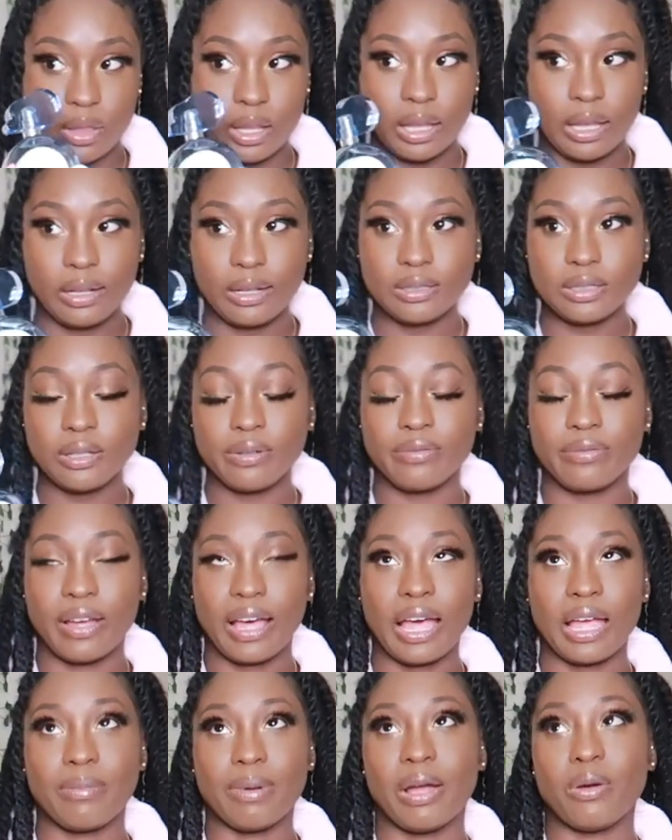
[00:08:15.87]
And it's a
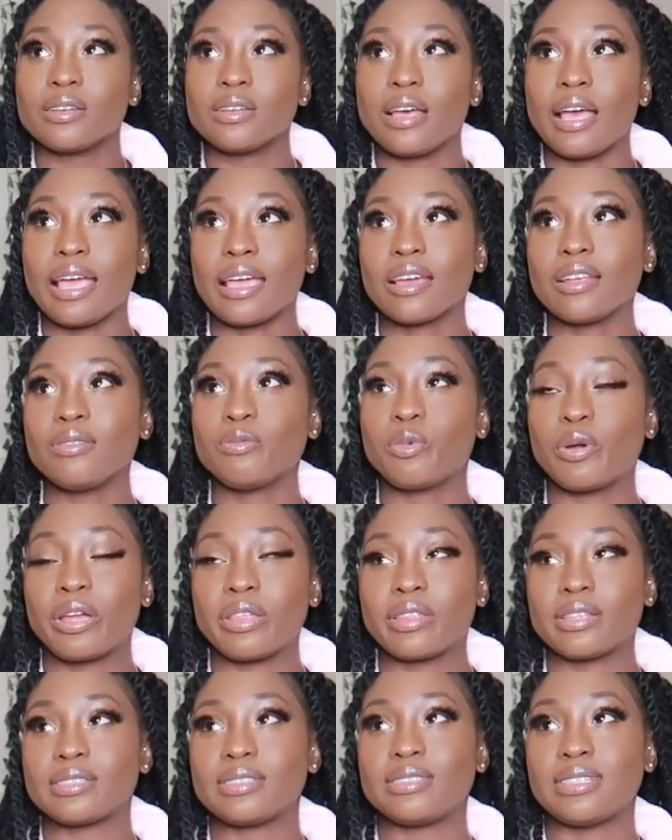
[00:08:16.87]
vibe. I could wear
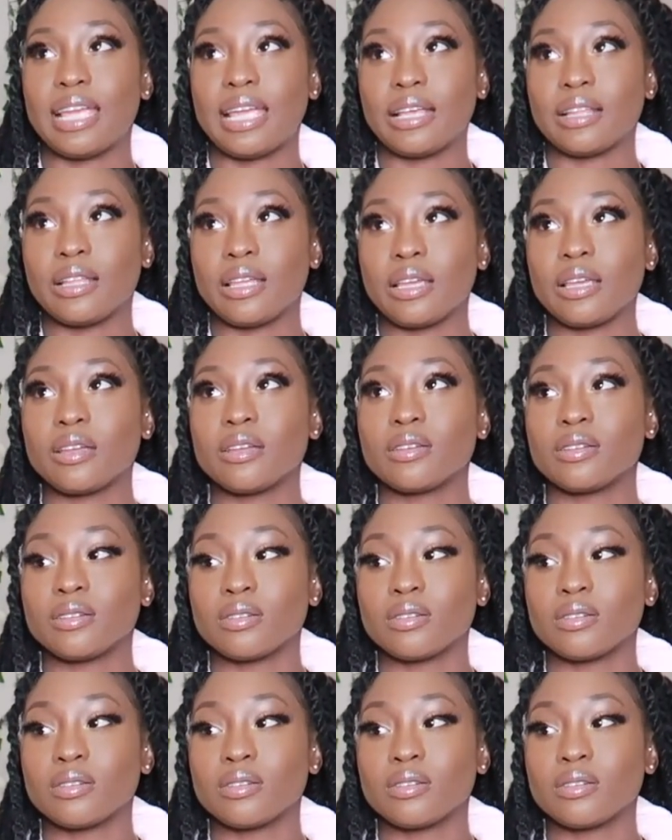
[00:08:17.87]
this daily.